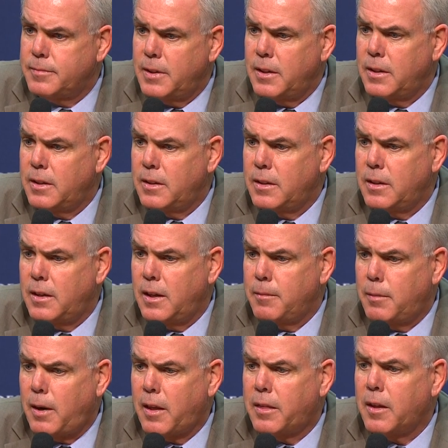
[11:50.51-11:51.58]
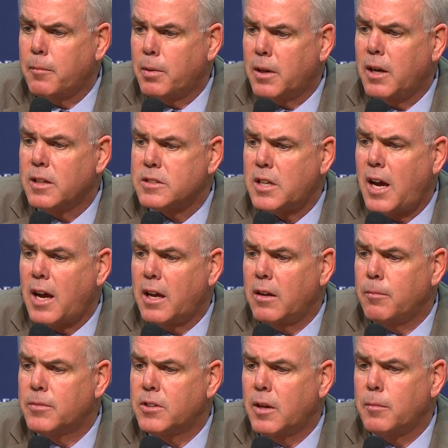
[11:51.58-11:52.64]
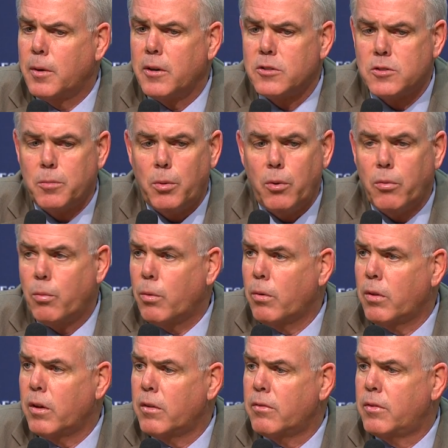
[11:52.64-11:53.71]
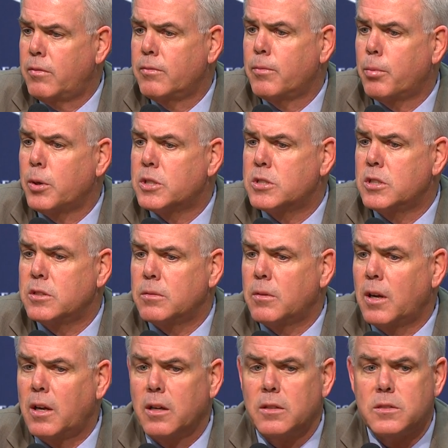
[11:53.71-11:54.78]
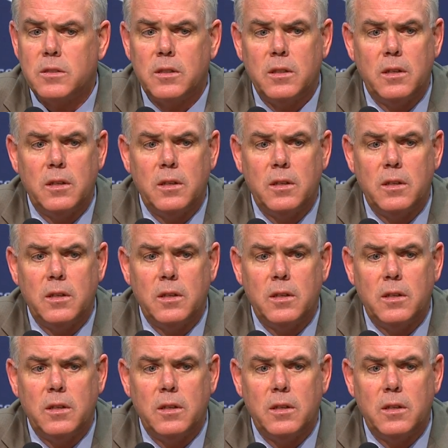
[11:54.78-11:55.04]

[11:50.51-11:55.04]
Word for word: And uh, but I think Gonzaga and St. Mary's are both worthy of preseason rankings.